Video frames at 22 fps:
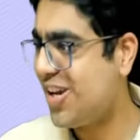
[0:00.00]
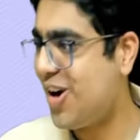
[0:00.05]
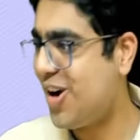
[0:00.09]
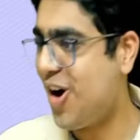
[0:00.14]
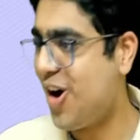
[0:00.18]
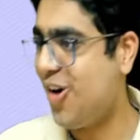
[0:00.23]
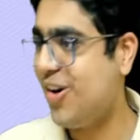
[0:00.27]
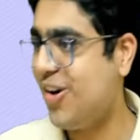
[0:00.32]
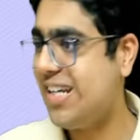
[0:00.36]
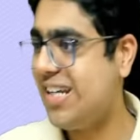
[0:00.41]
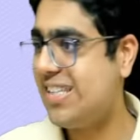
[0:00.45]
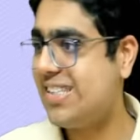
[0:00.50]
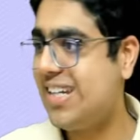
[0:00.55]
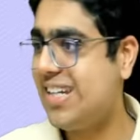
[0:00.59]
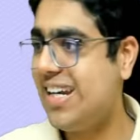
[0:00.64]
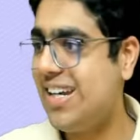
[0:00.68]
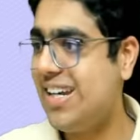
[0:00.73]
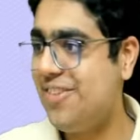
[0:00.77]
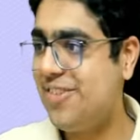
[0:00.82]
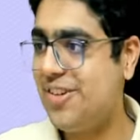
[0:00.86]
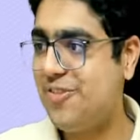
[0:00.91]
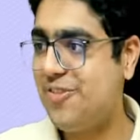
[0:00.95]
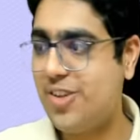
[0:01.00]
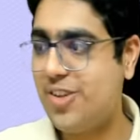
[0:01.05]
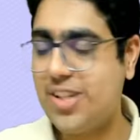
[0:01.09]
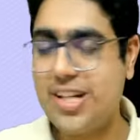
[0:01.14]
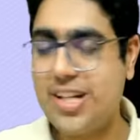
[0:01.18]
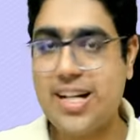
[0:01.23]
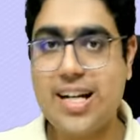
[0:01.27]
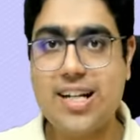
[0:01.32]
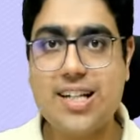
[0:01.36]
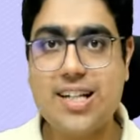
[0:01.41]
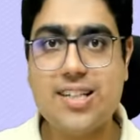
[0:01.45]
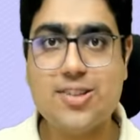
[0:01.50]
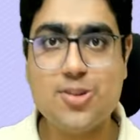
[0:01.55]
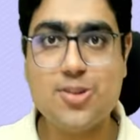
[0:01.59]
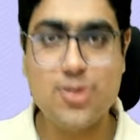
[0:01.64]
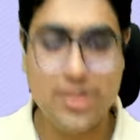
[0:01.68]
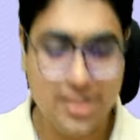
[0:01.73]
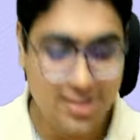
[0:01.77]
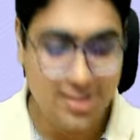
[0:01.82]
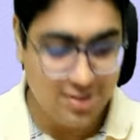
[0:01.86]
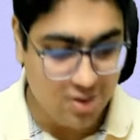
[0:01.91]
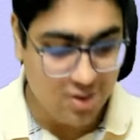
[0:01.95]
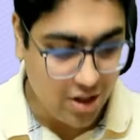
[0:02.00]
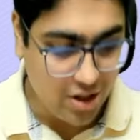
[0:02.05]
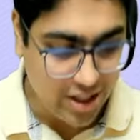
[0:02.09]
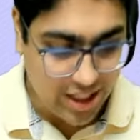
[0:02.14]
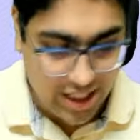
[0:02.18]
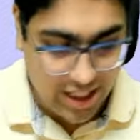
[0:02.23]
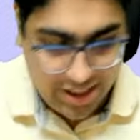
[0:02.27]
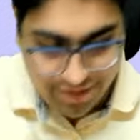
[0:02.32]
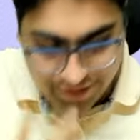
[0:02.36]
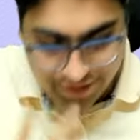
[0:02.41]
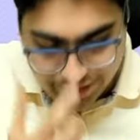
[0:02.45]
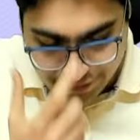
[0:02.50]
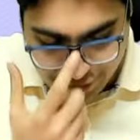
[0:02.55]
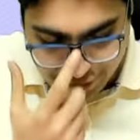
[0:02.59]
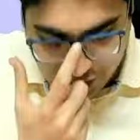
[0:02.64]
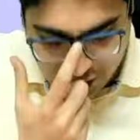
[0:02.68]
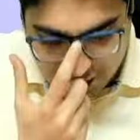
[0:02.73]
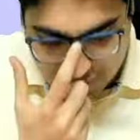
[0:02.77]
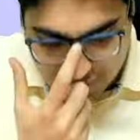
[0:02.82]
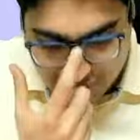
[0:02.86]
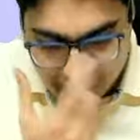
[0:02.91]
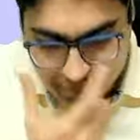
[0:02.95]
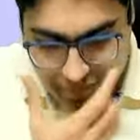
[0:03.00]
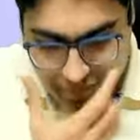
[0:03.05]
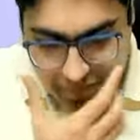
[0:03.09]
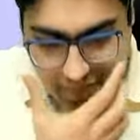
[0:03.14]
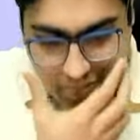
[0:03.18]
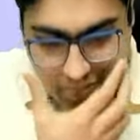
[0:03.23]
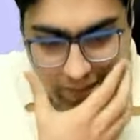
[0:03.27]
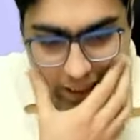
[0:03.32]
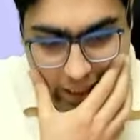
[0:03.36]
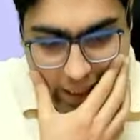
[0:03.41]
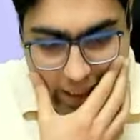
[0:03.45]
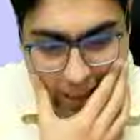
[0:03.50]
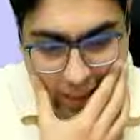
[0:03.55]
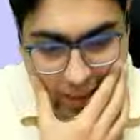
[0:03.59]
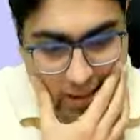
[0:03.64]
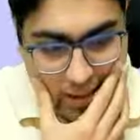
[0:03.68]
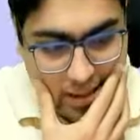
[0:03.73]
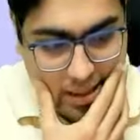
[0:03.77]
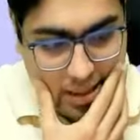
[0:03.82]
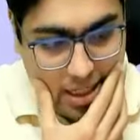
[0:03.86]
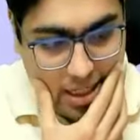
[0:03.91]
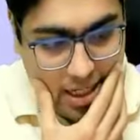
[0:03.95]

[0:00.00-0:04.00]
How it is relevant for the debtors? So it is not relevant for debtor.